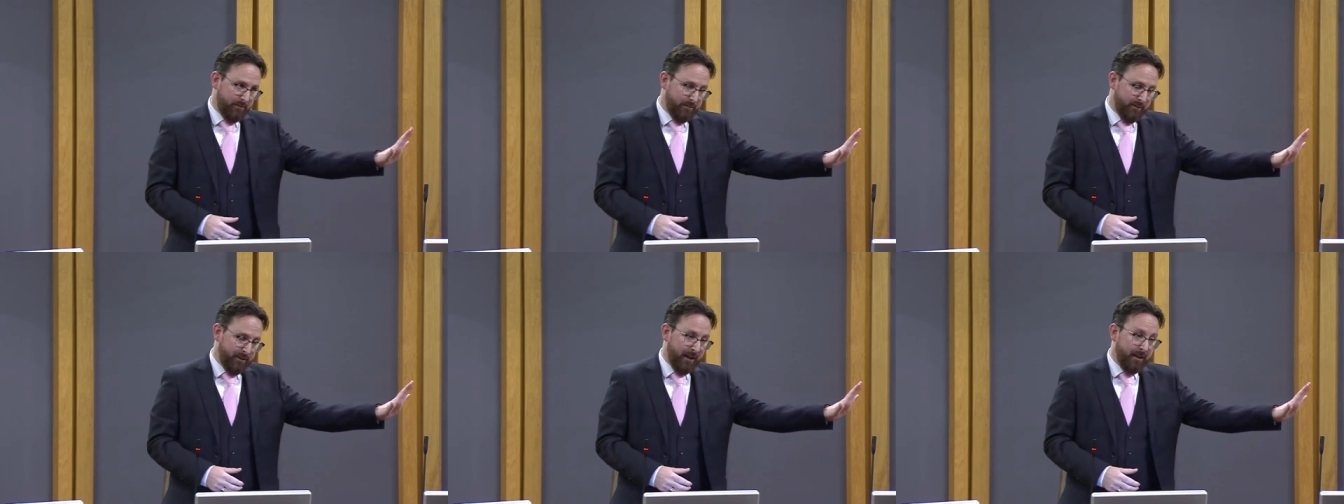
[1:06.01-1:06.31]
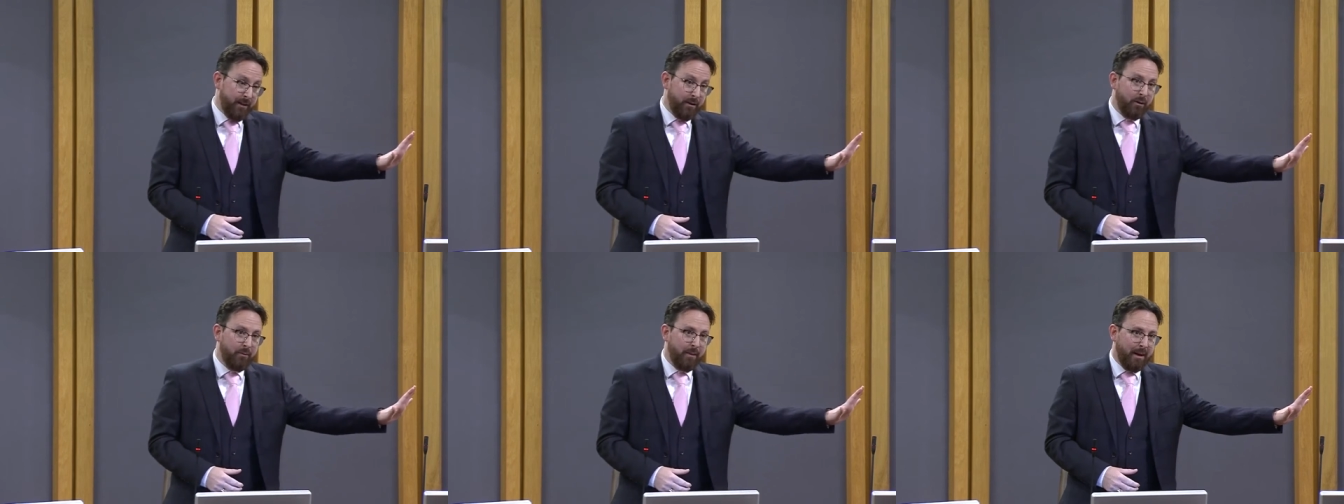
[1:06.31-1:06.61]

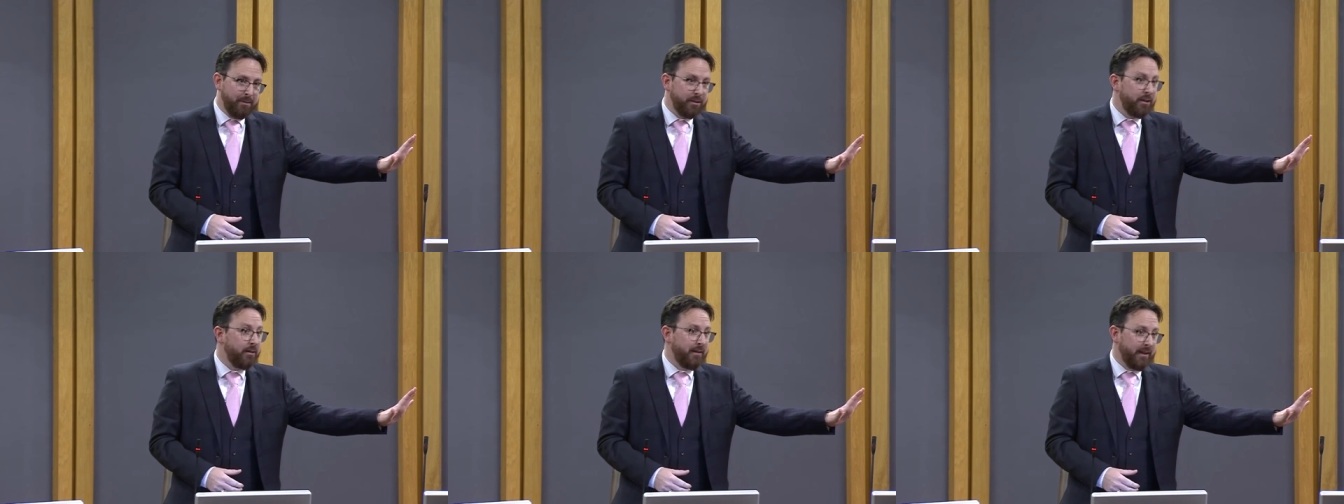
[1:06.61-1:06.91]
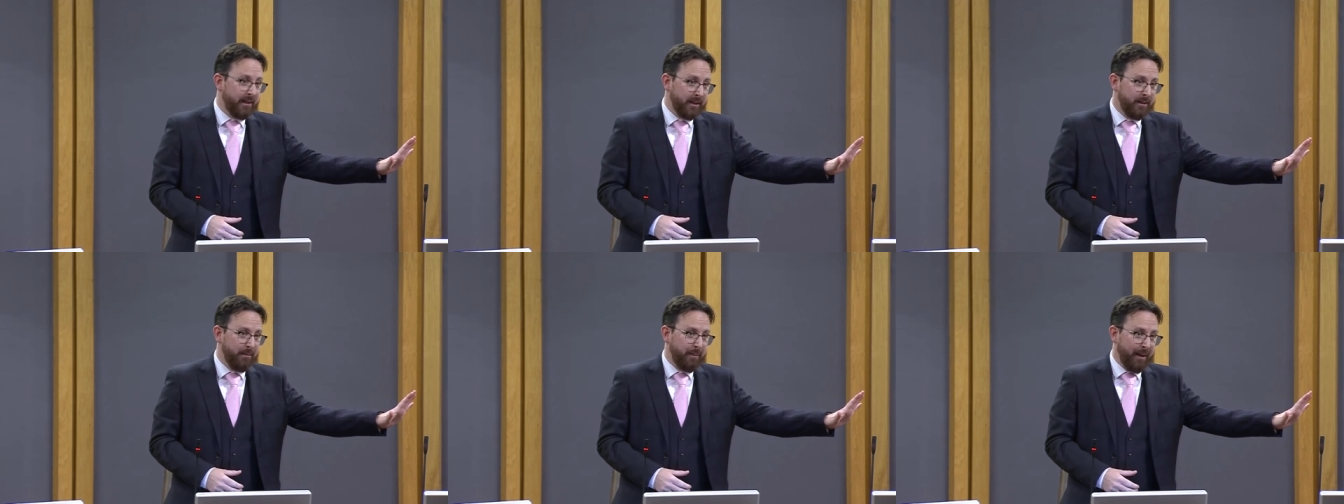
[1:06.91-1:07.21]
Senedd Home
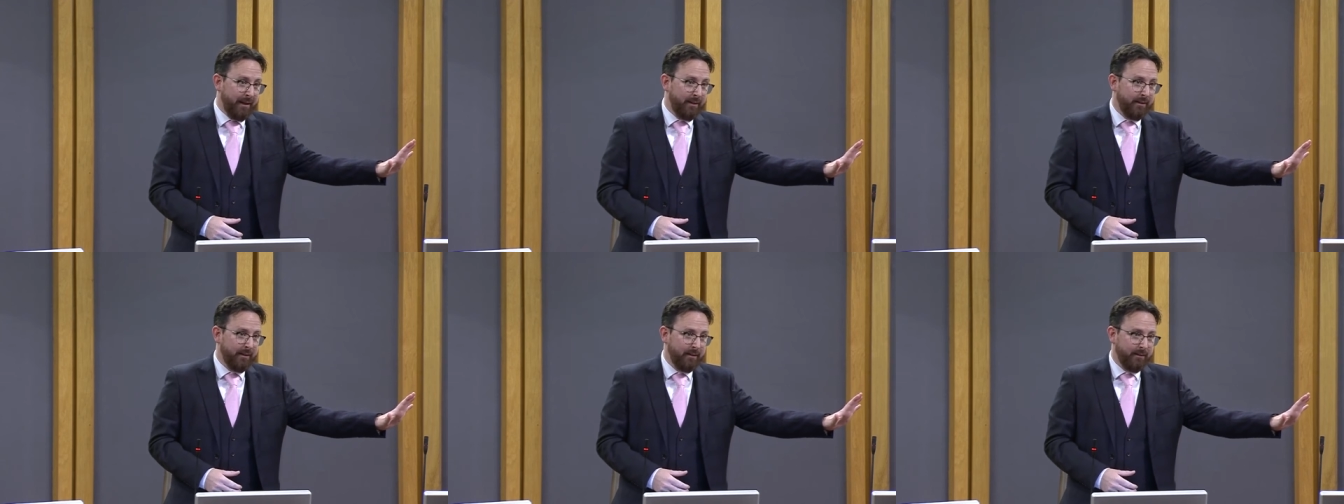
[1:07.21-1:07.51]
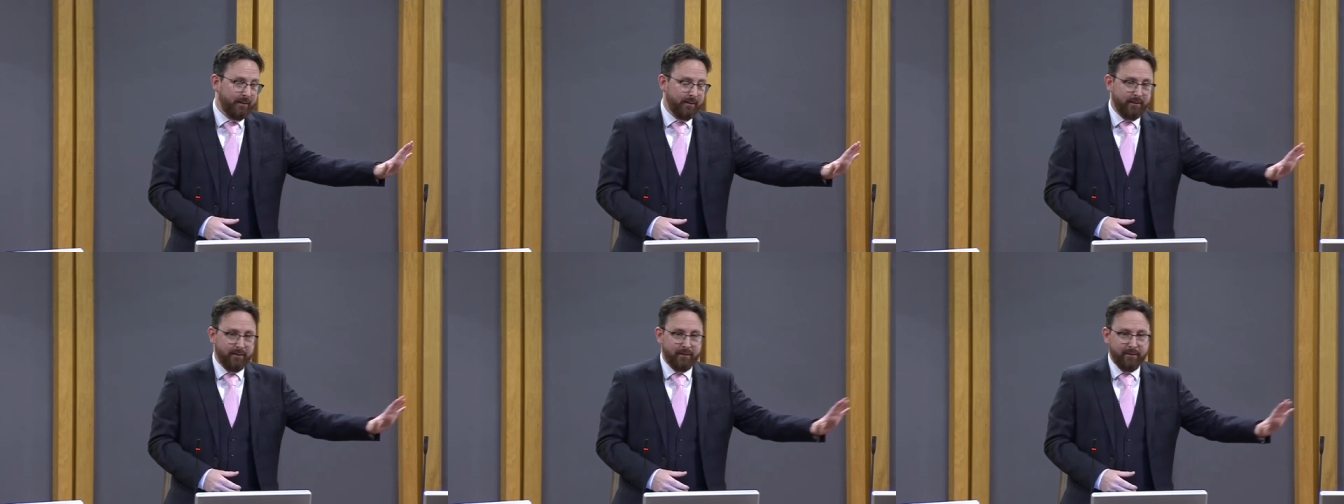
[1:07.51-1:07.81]
absolutely
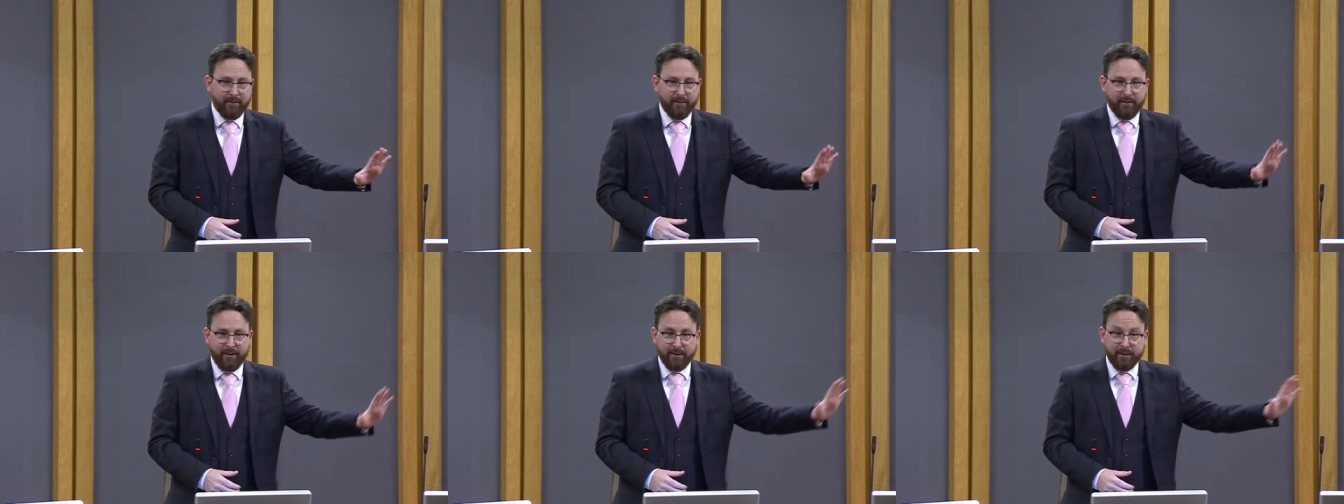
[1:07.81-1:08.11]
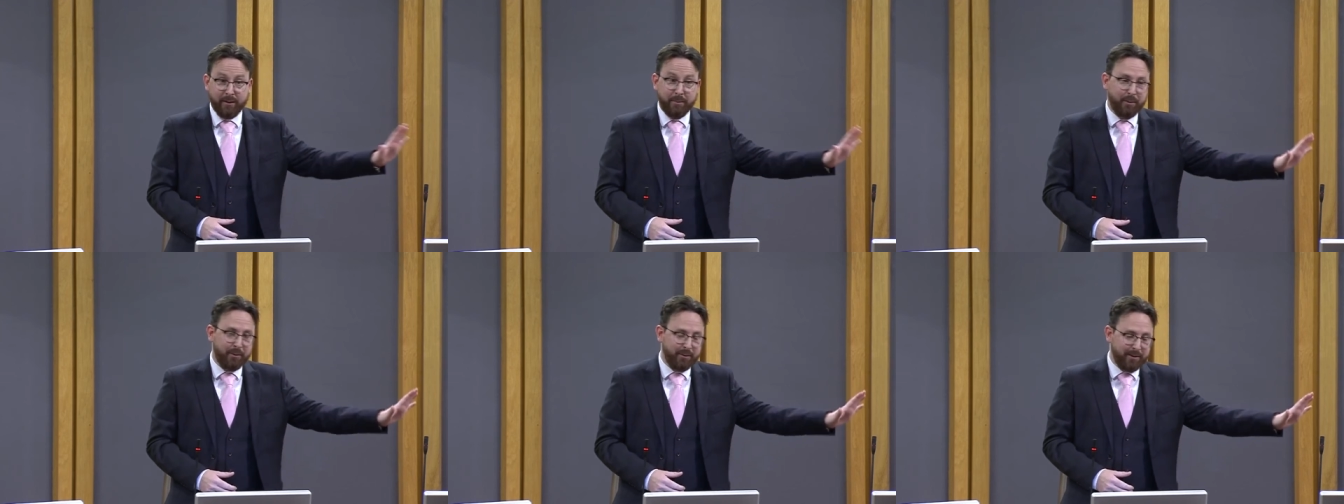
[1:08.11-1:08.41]
independent
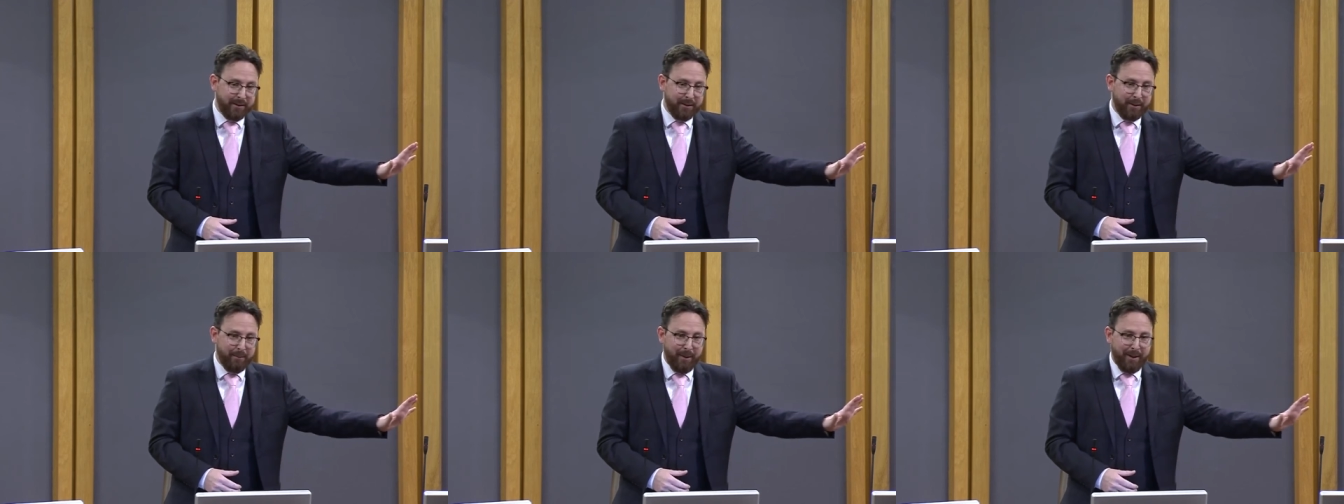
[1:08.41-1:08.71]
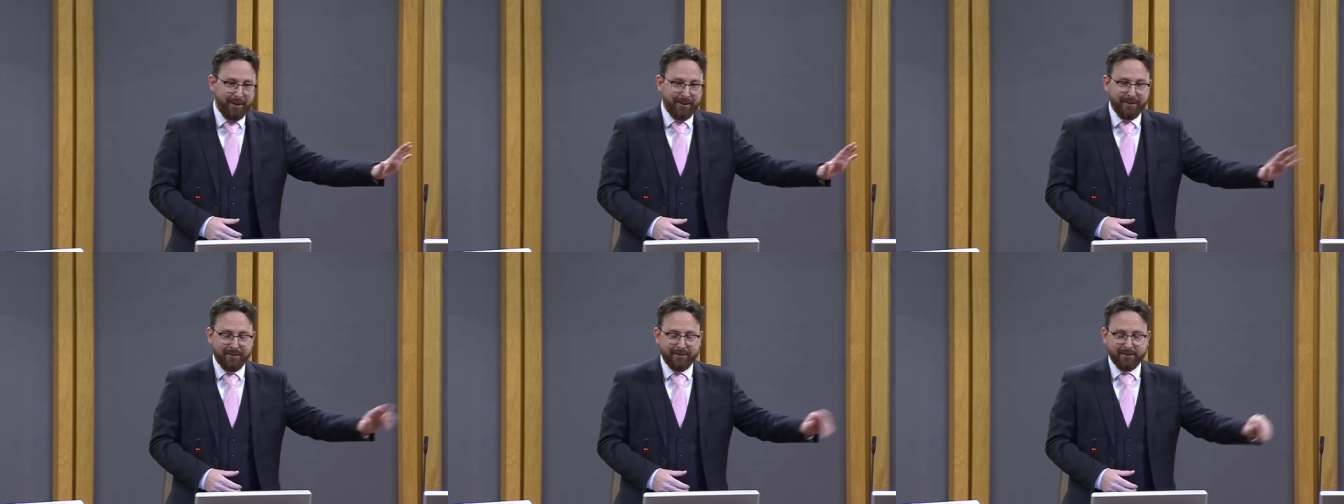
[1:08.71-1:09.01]
and supports
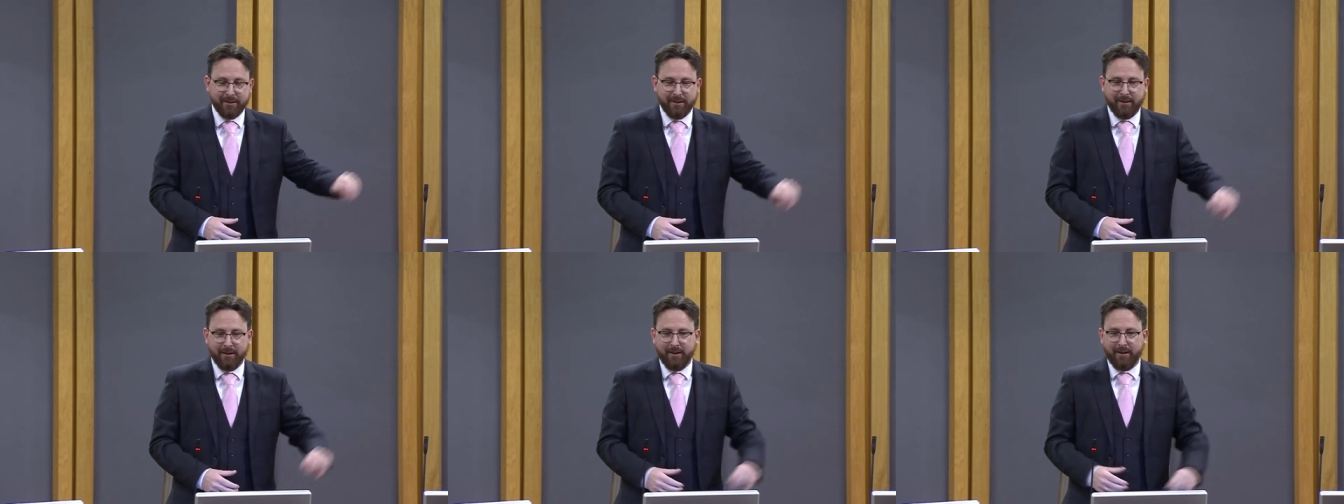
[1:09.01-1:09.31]
independence.